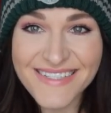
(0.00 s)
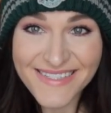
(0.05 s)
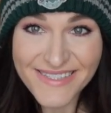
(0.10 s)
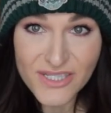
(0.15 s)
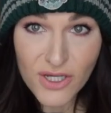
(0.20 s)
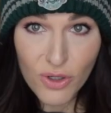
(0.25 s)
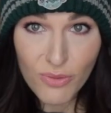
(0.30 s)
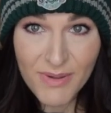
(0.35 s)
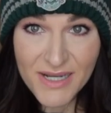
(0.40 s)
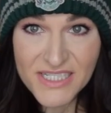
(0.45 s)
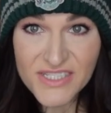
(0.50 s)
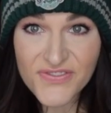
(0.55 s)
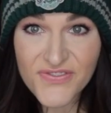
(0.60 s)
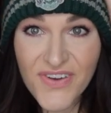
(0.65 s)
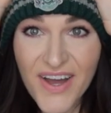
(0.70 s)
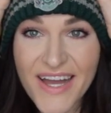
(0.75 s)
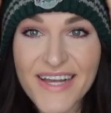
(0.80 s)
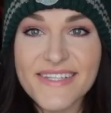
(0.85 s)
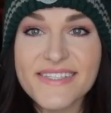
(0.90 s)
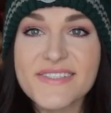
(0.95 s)
So much
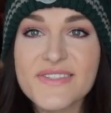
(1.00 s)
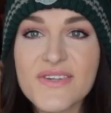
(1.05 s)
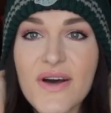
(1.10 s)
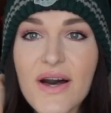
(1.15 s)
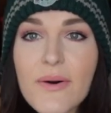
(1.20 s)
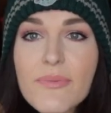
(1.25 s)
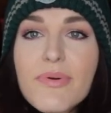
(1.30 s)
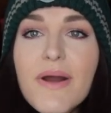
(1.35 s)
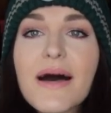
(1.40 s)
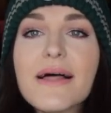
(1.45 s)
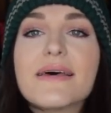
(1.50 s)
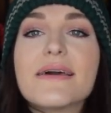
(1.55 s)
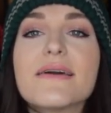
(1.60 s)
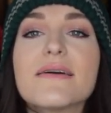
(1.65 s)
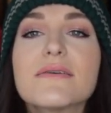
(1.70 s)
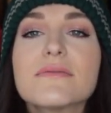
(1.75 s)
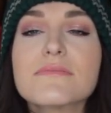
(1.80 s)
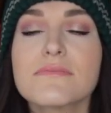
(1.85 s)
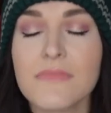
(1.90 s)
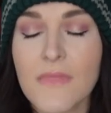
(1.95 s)
fun. So I'll
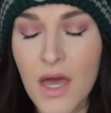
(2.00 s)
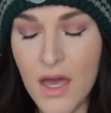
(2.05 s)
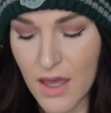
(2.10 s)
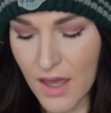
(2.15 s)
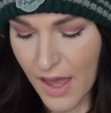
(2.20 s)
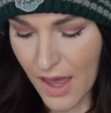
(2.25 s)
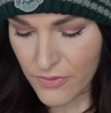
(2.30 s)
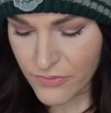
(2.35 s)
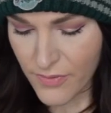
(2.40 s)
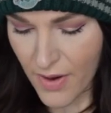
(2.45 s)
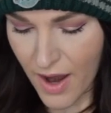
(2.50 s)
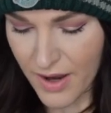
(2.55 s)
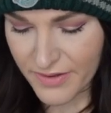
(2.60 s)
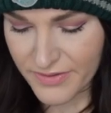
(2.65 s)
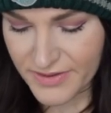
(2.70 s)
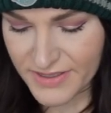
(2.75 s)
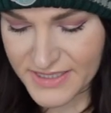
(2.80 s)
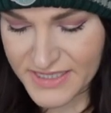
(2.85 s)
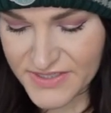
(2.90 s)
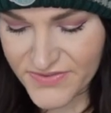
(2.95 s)

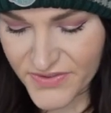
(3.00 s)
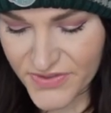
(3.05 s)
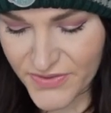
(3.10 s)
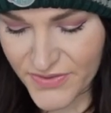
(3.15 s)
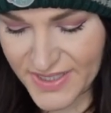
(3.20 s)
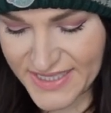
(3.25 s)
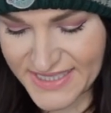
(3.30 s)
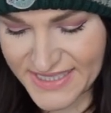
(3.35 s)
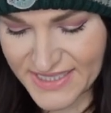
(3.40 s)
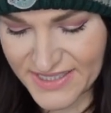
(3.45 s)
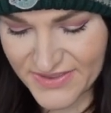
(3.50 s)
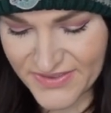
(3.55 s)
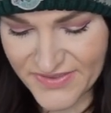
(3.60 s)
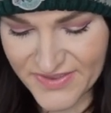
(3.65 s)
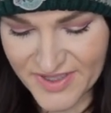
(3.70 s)
rock this for the rest of the